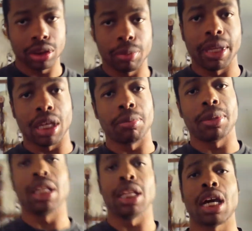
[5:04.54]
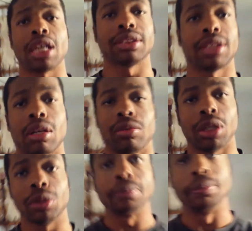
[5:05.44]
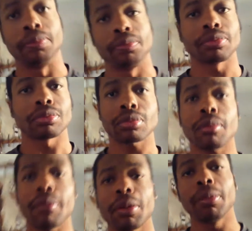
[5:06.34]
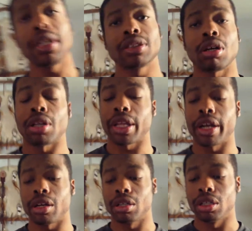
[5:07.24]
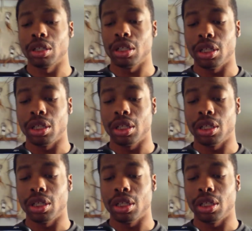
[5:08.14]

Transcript: To be completely honest, I don't know. But it's all there.